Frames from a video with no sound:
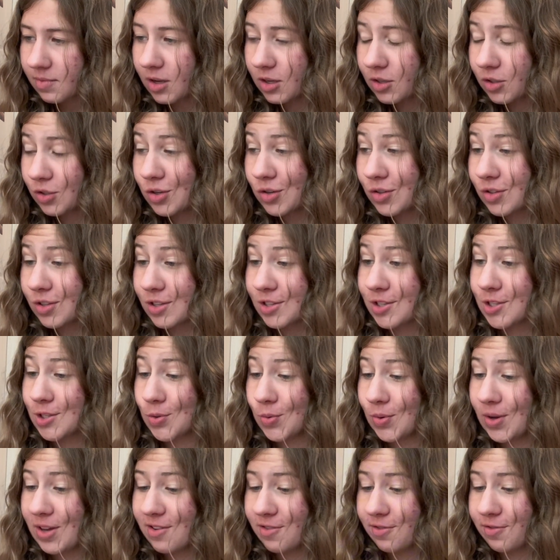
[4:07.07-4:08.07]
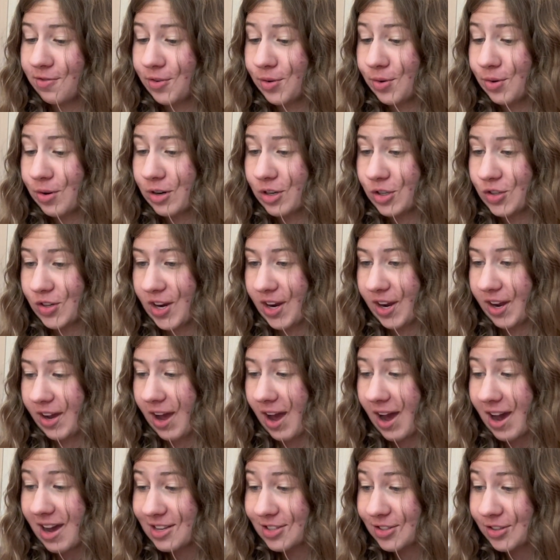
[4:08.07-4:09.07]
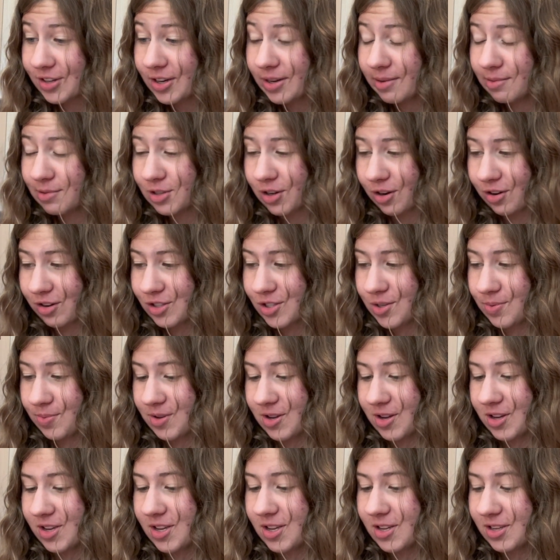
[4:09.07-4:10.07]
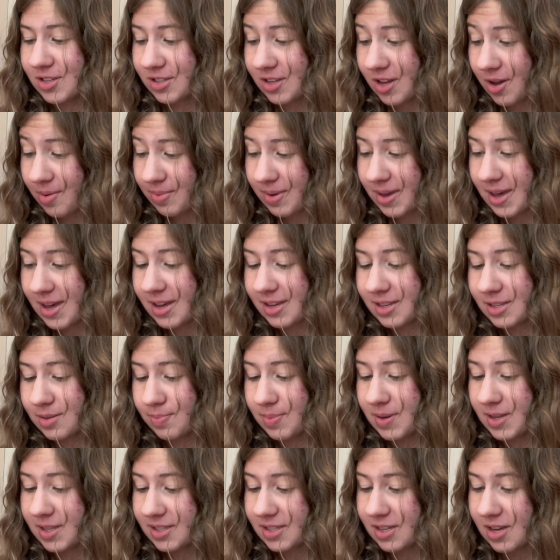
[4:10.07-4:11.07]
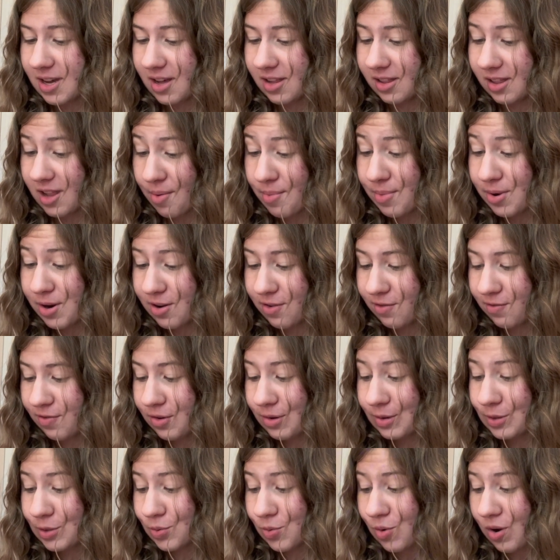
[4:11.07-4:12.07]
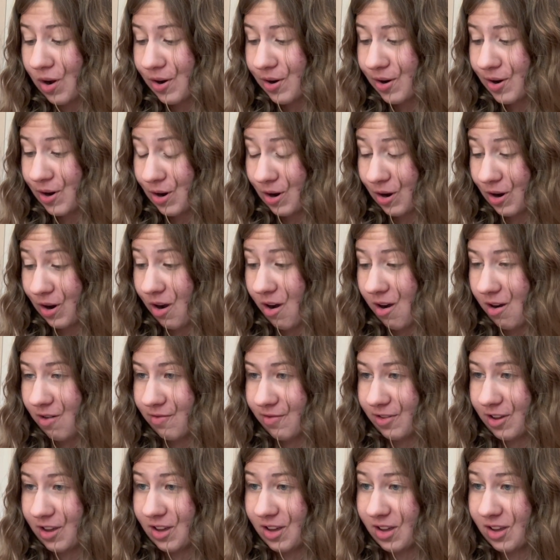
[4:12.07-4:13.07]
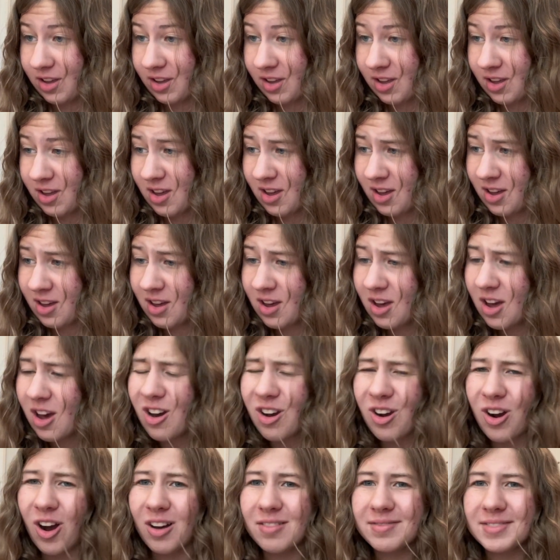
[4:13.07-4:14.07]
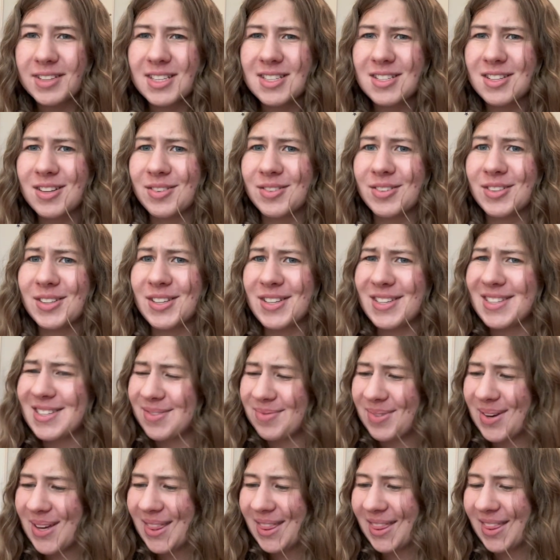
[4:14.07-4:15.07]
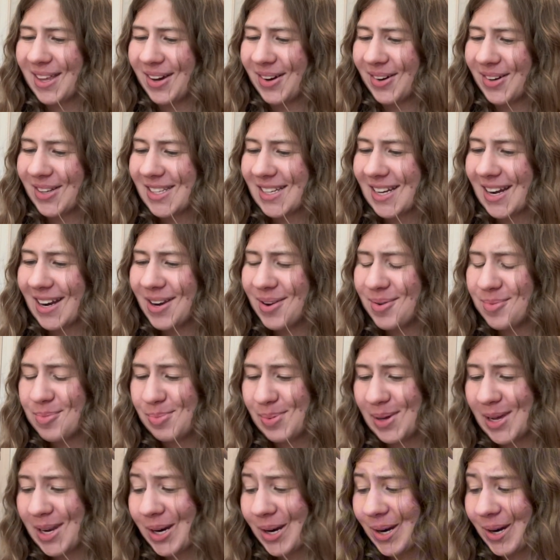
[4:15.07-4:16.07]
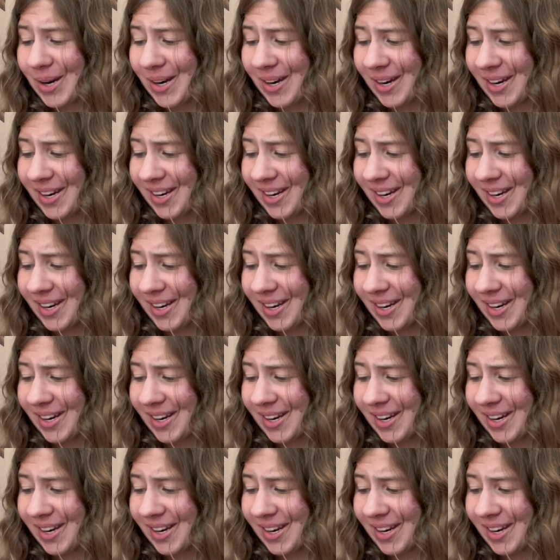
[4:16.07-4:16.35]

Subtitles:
Choose a sweet food or drink. Ice cream, chocolate chip cookies, cupcakes, pizza, lemon infused water, or coffee. Coffee's not really sweet though, it's kind of bitter.